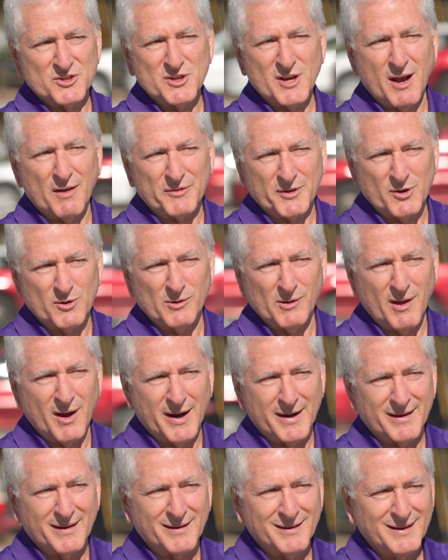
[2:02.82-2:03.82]
South
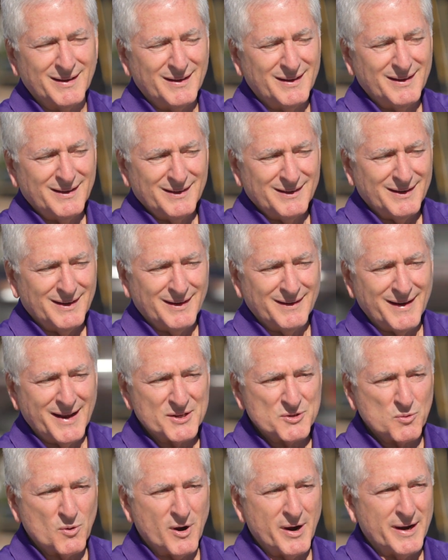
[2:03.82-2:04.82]
Carolina, and
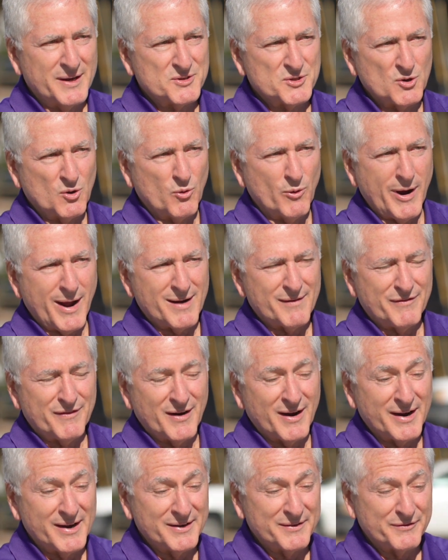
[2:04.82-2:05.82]
that's why it's so
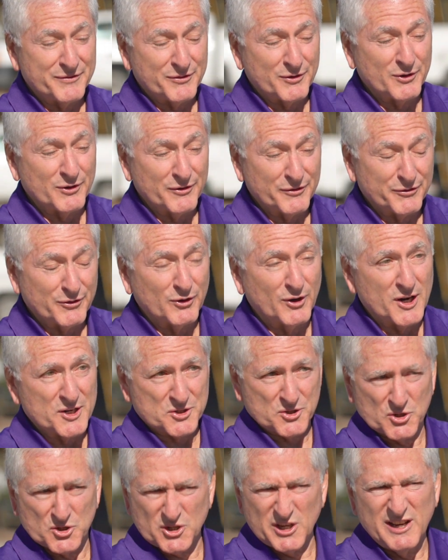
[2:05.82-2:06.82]
gratifying for, for
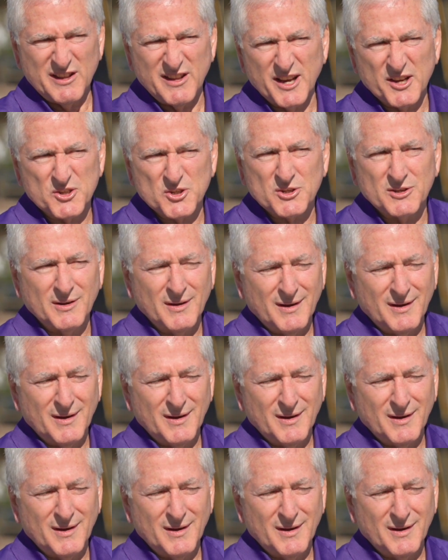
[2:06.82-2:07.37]
us to see this.